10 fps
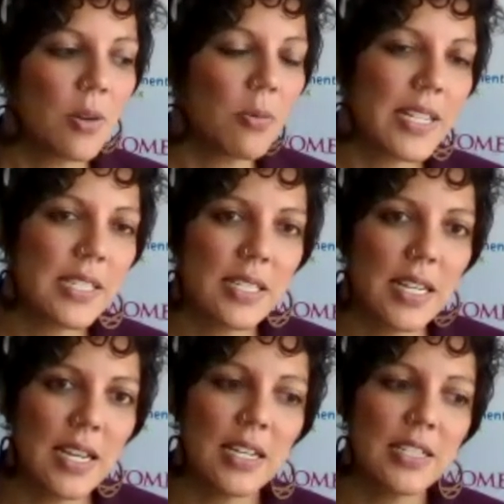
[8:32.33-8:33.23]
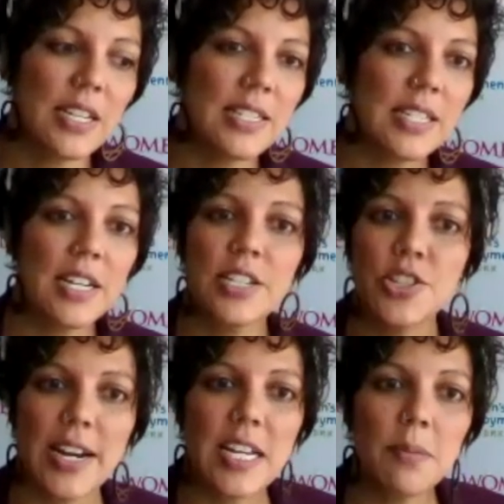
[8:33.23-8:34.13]
Is there a
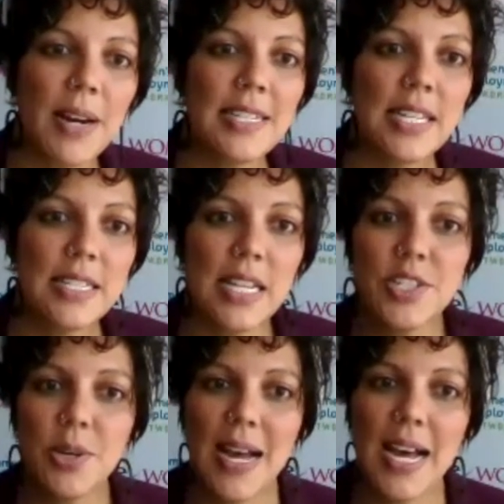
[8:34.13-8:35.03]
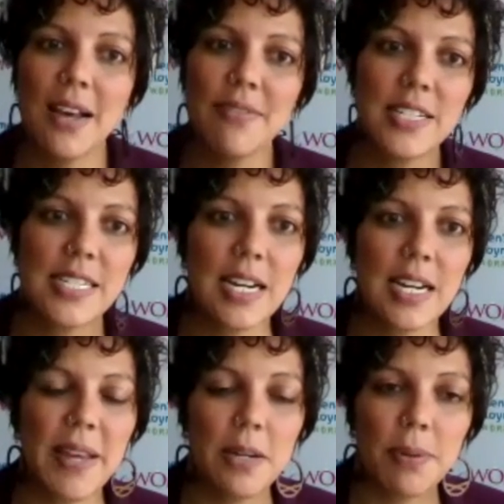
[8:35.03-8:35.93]
training process that you have, and is that a
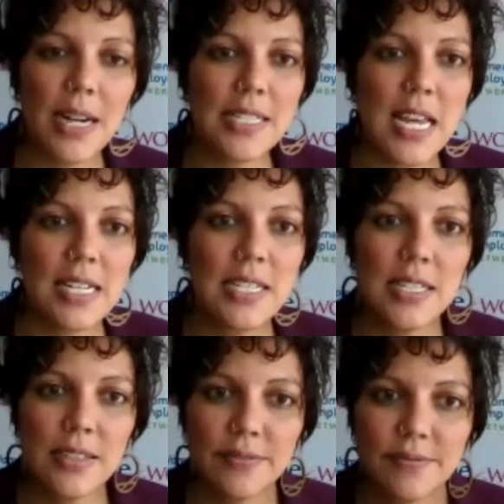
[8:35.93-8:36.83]
paid process?